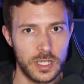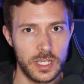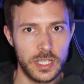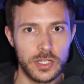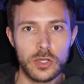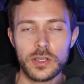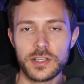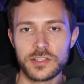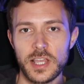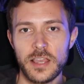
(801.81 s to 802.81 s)
he
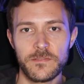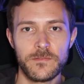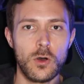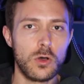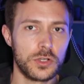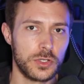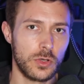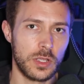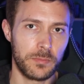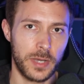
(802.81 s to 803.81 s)
noticed a Ford
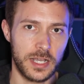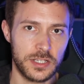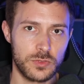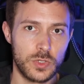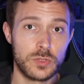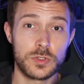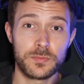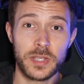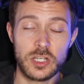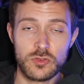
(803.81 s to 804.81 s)
going past which was
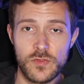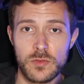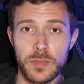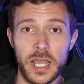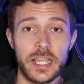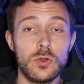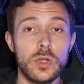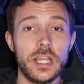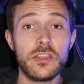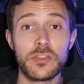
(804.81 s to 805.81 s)
being driven by who
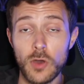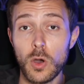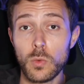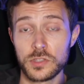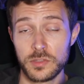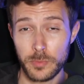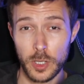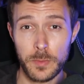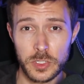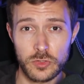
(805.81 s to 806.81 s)
he thought was the
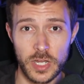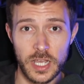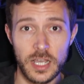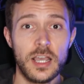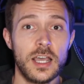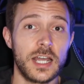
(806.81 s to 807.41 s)
perpetrator,